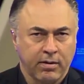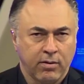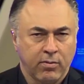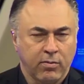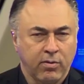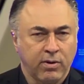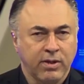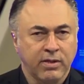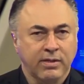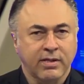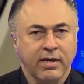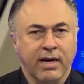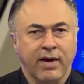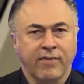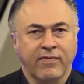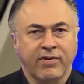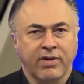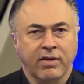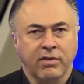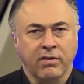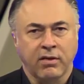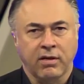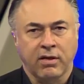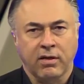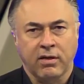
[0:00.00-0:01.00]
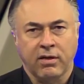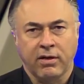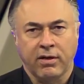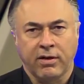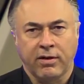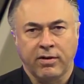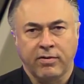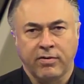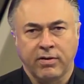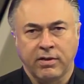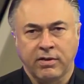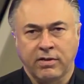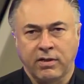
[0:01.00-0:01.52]
What is evidently
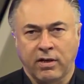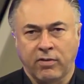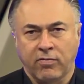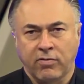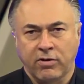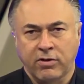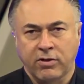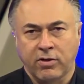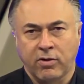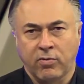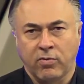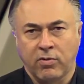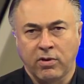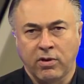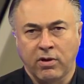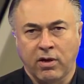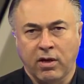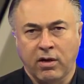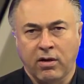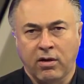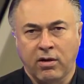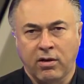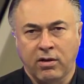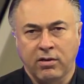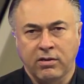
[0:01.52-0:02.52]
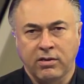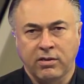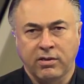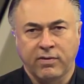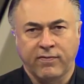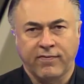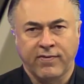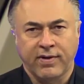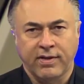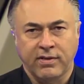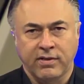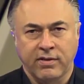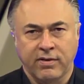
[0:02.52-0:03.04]
clear is that Russia will not halt its
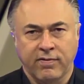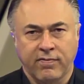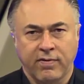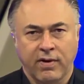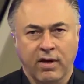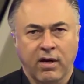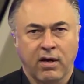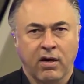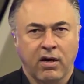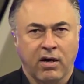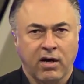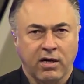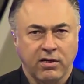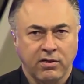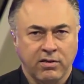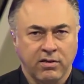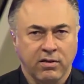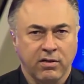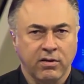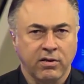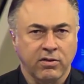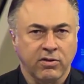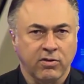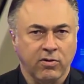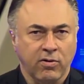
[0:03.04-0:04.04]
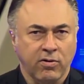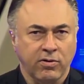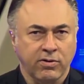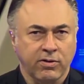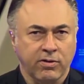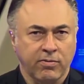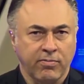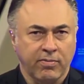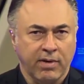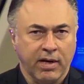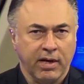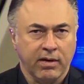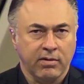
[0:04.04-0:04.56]
offensive until its goals are
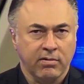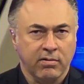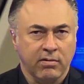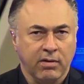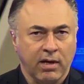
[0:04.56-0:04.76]
met,